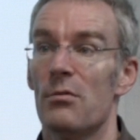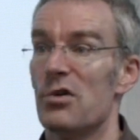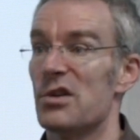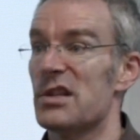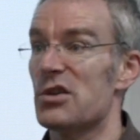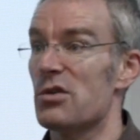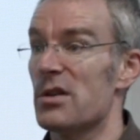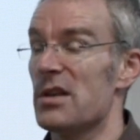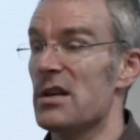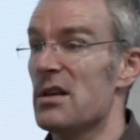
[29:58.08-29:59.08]
was literally
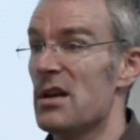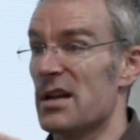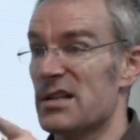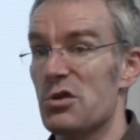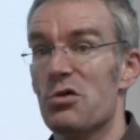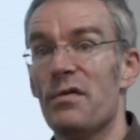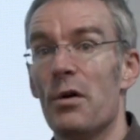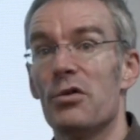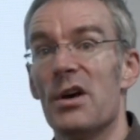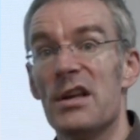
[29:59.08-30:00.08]
the etc
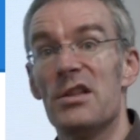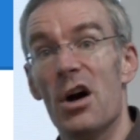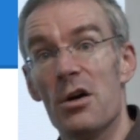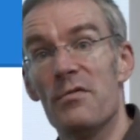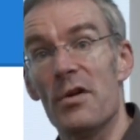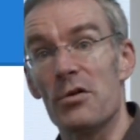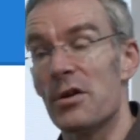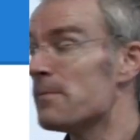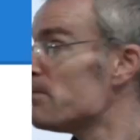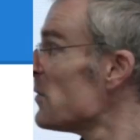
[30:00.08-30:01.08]
folder in the home folder.
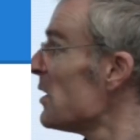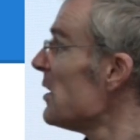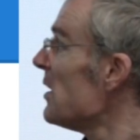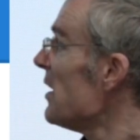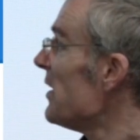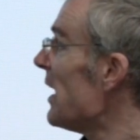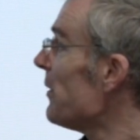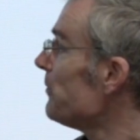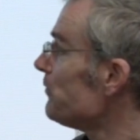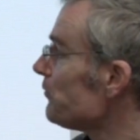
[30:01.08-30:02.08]
Now,